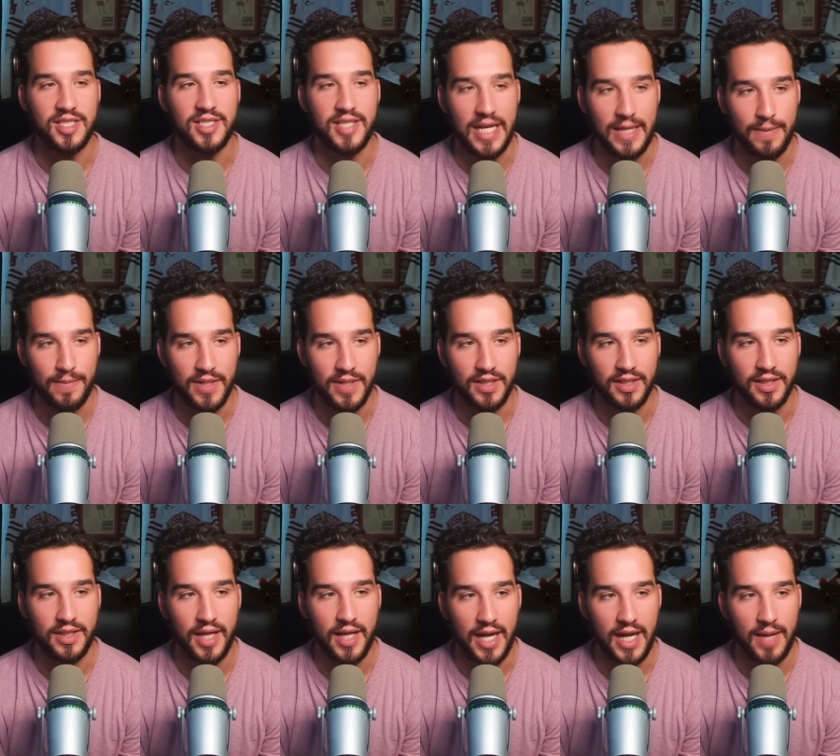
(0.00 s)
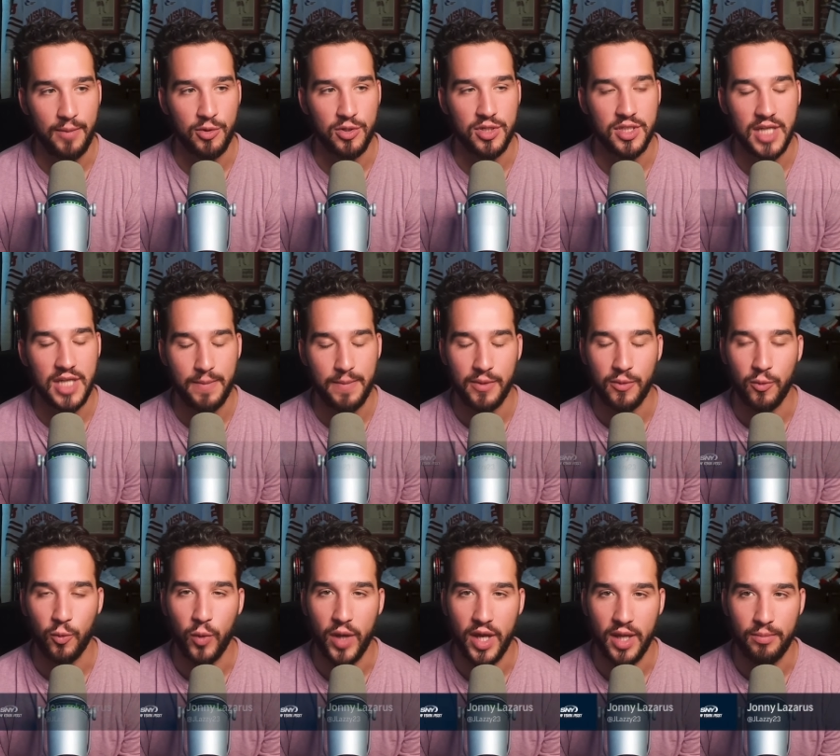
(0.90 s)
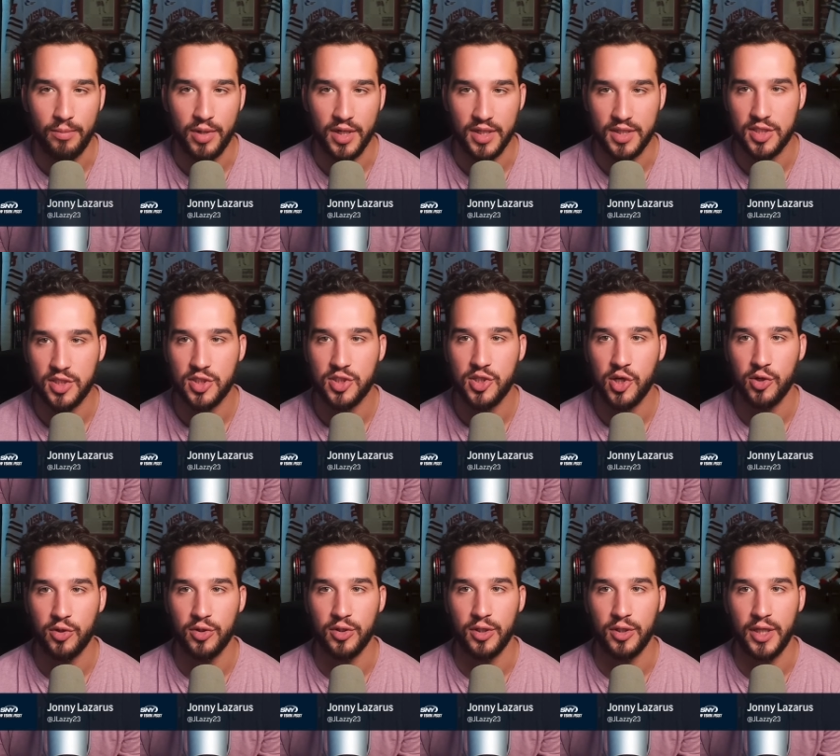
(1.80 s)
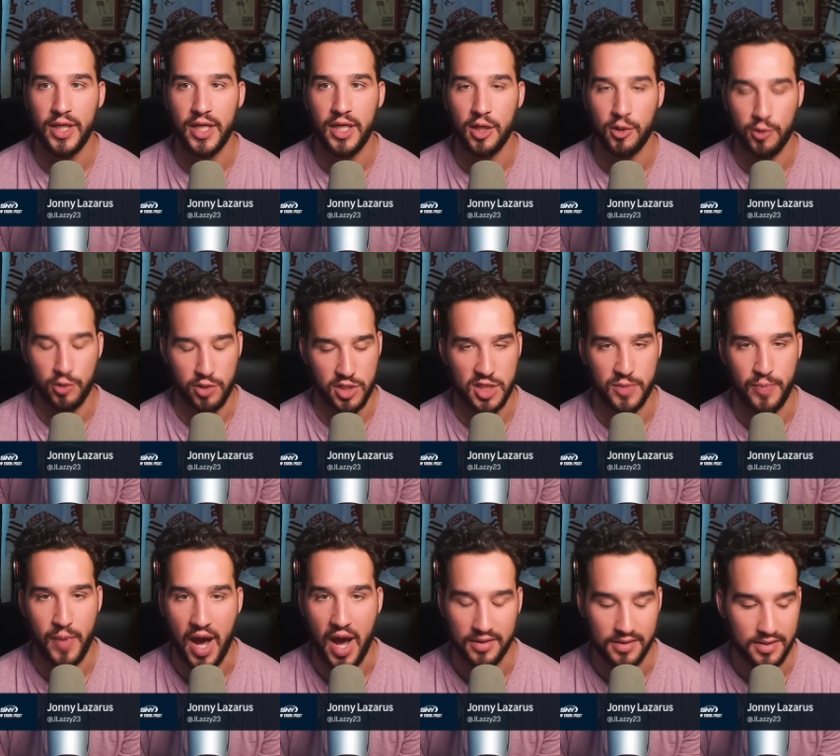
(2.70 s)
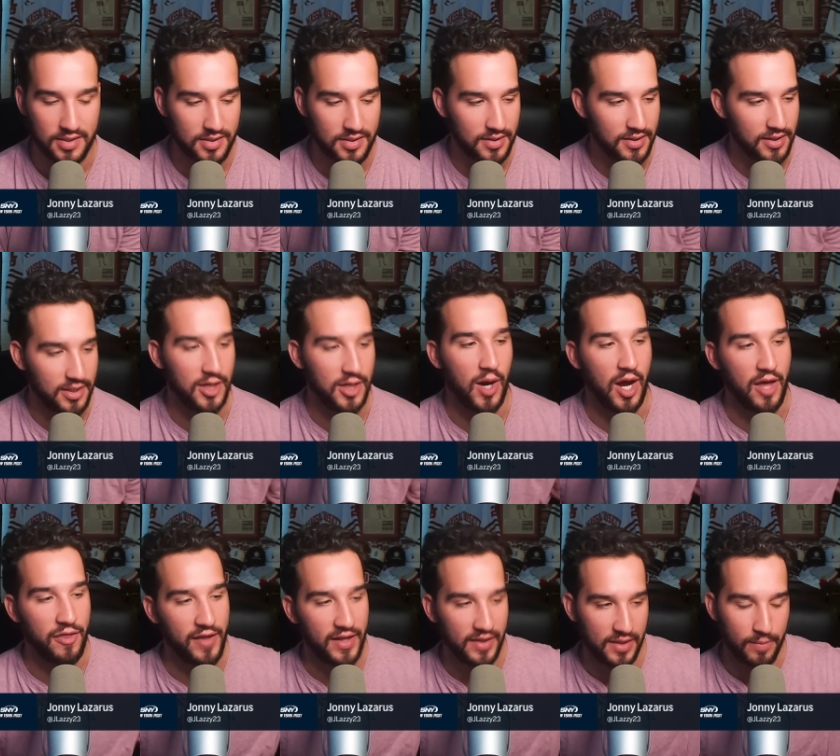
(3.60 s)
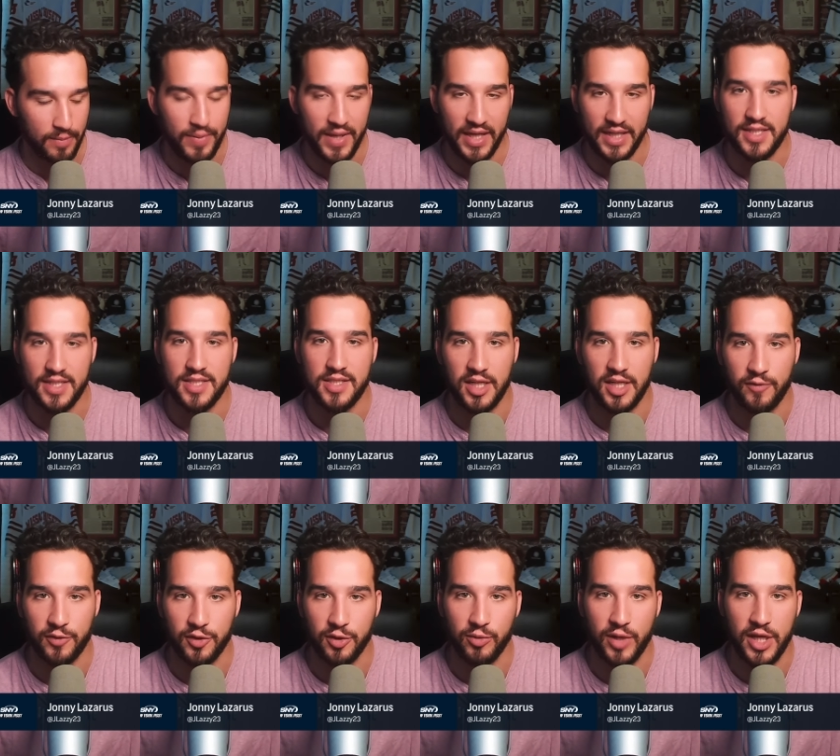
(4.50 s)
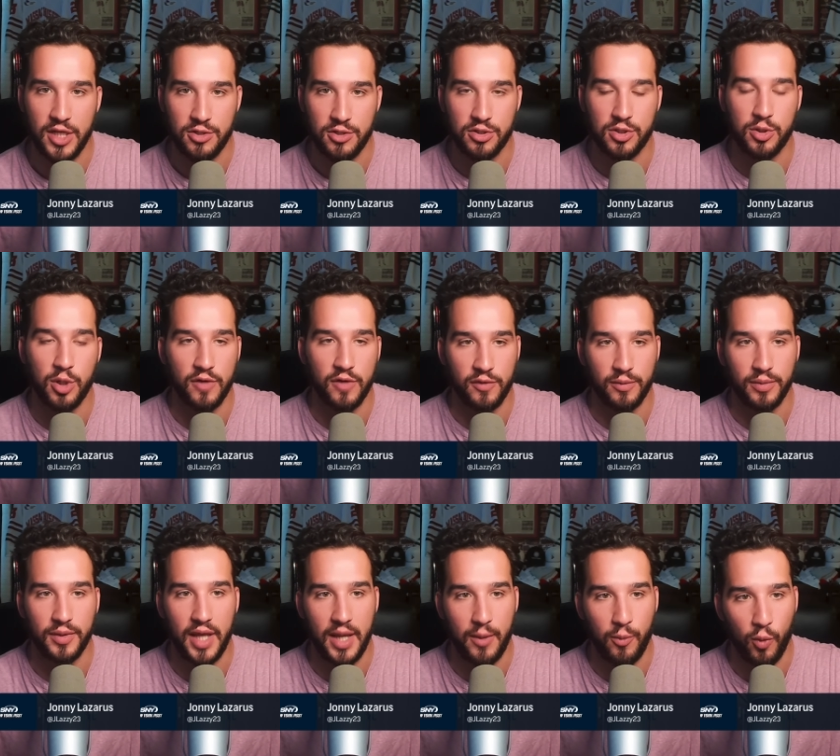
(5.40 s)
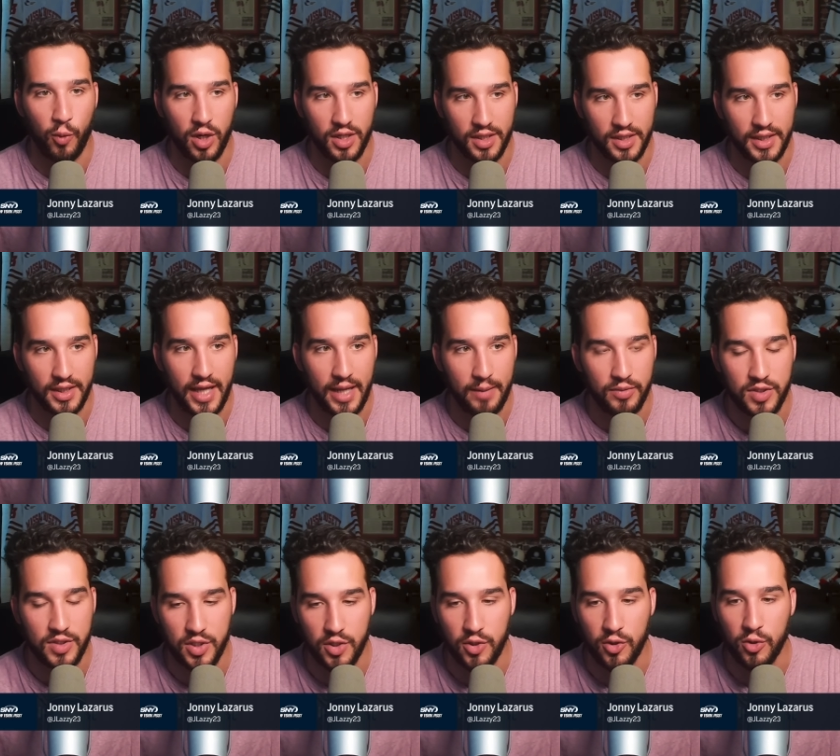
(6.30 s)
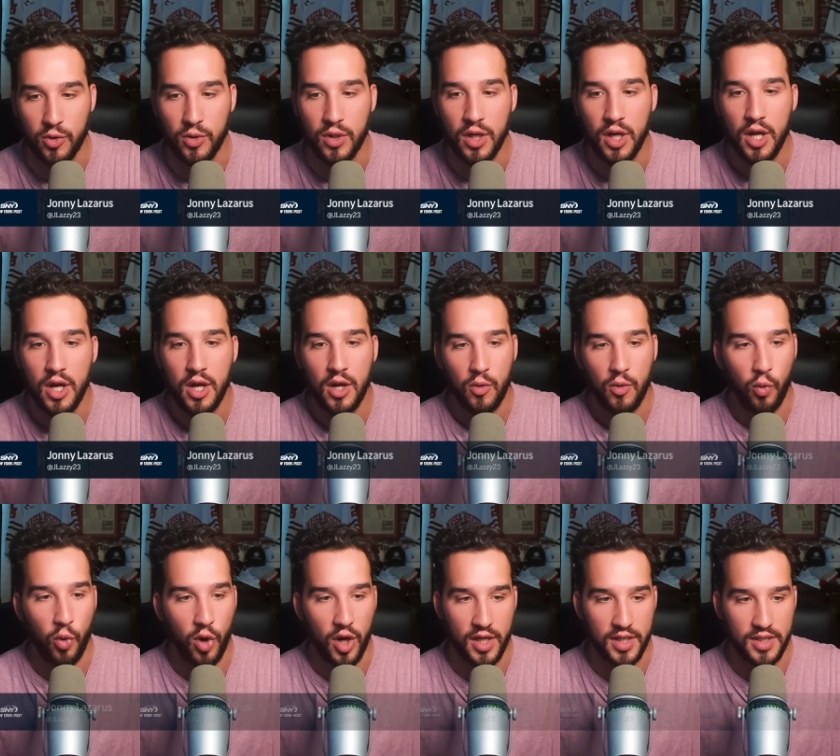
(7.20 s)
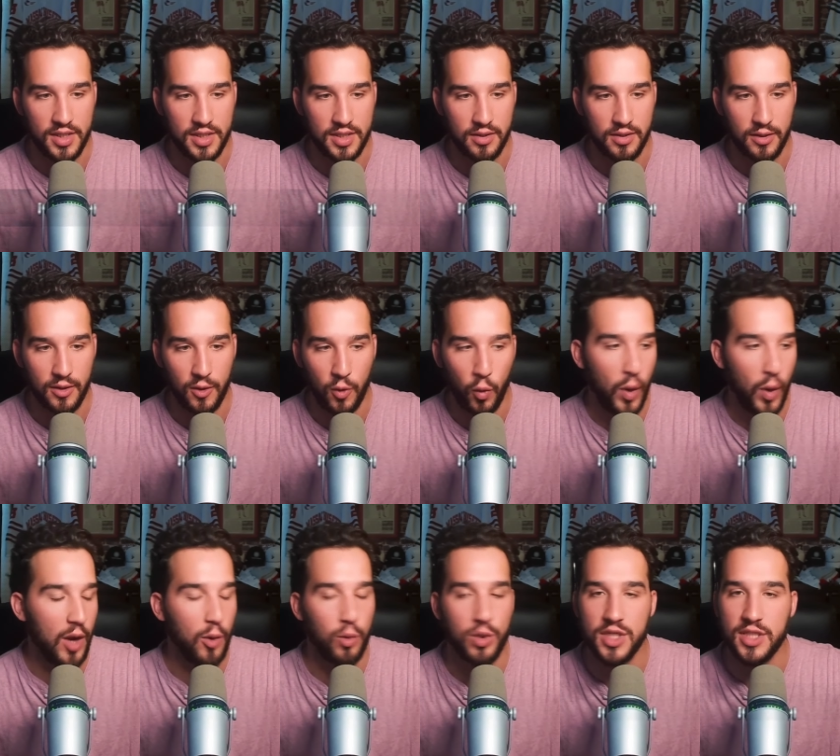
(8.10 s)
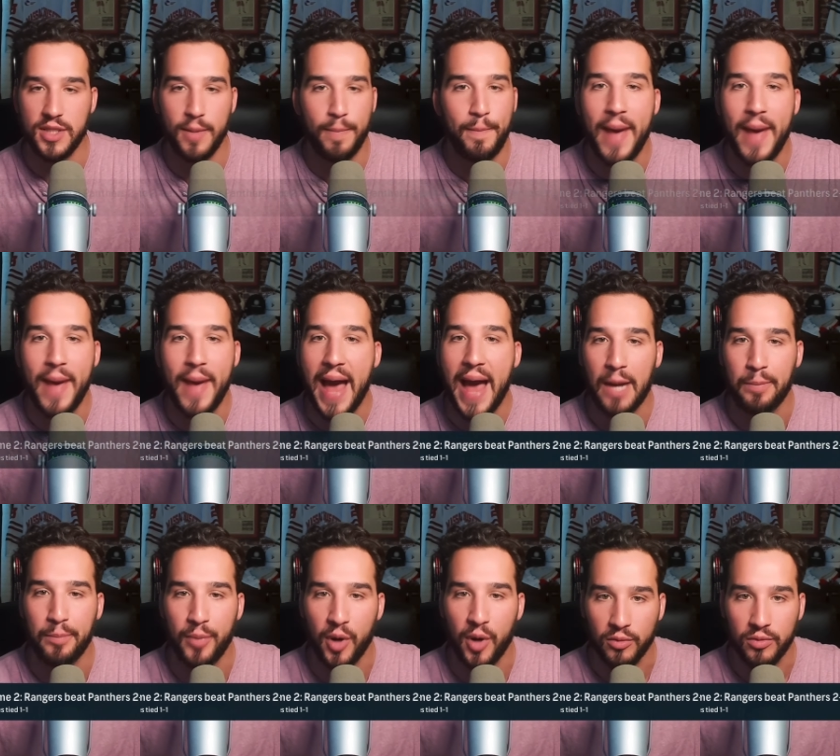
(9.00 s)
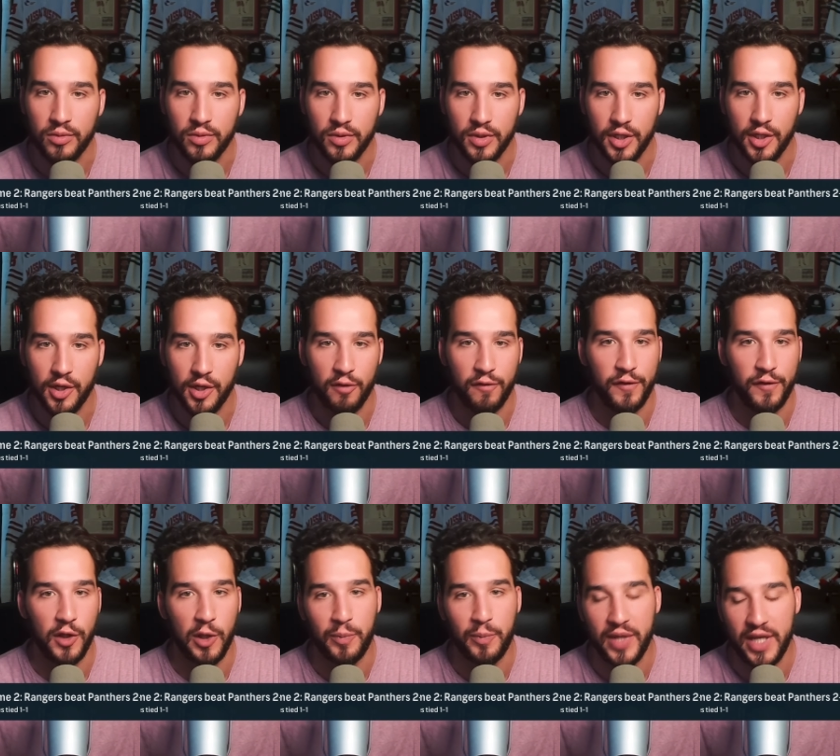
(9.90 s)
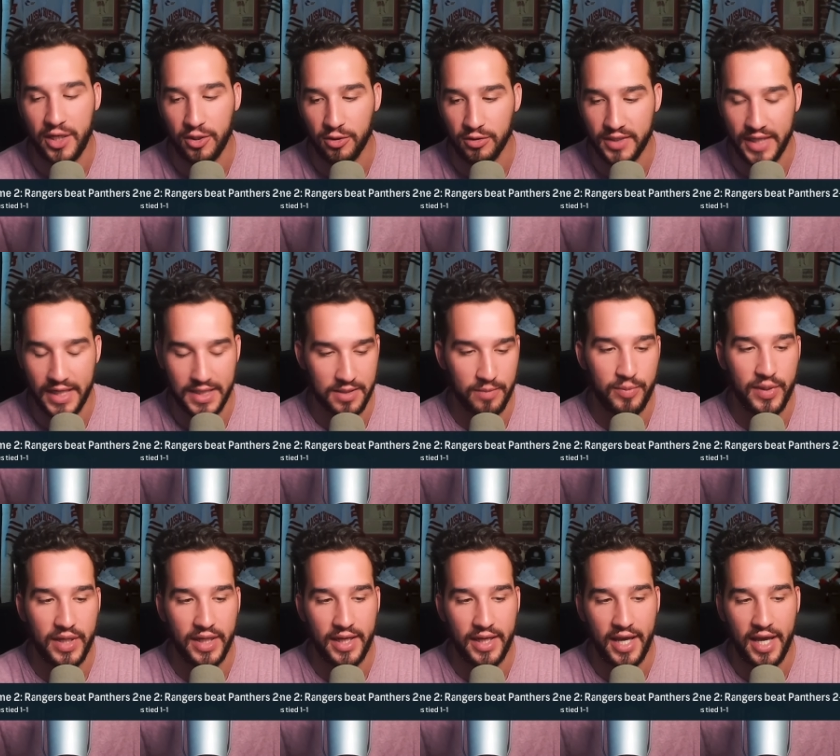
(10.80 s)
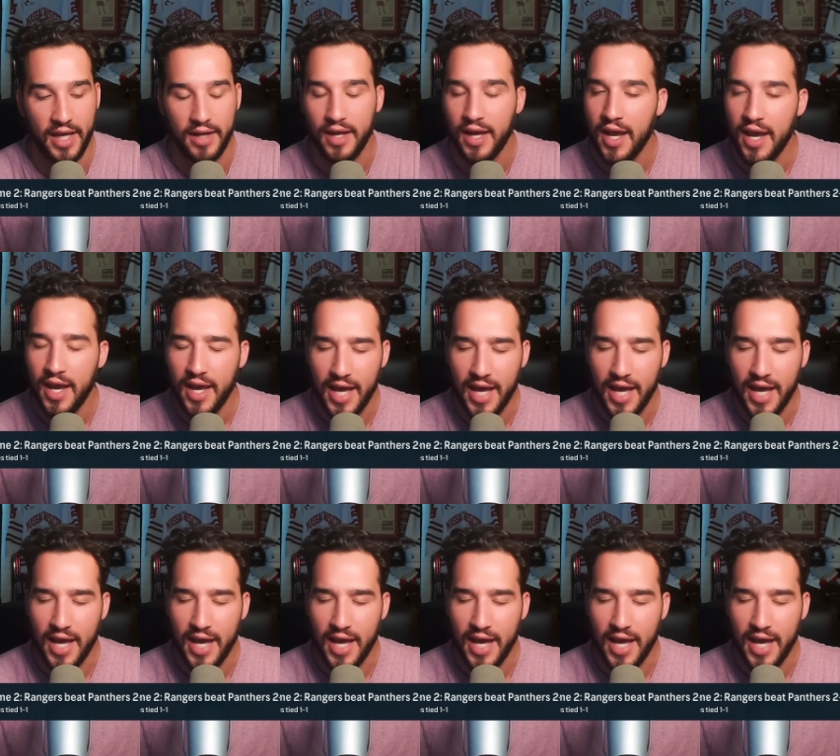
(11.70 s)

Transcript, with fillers: it a statement game or statement win, but it's certainly a response. You know, mm. I hmm. think the biggest mm. thing for the Rangers going from game one to game two was where was the backbone? You know, Philip takes a big hit